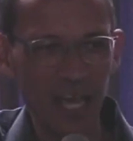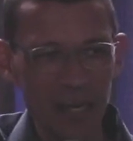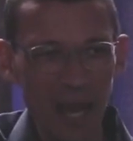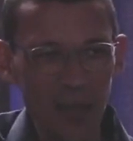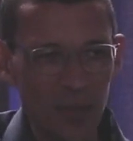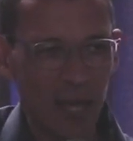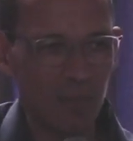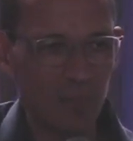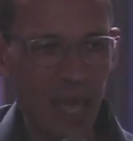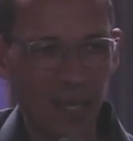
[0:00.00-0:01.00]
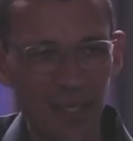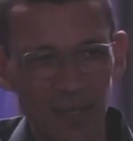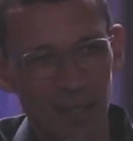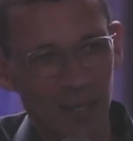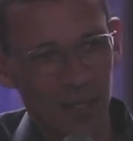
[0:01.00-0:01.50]
Now you come back and
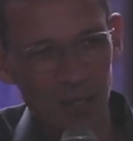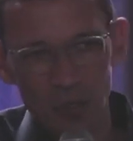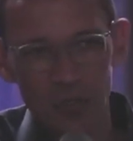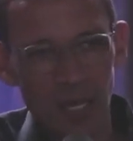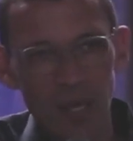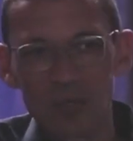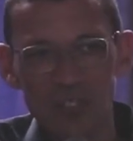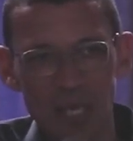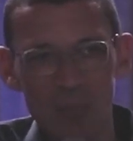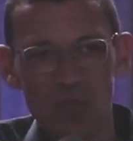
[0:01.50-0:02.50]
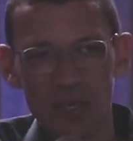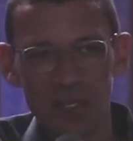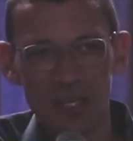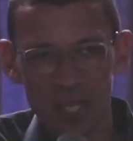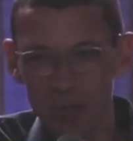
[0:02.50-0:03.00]
you know something
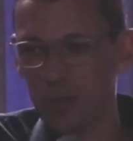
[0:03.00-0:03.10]
new.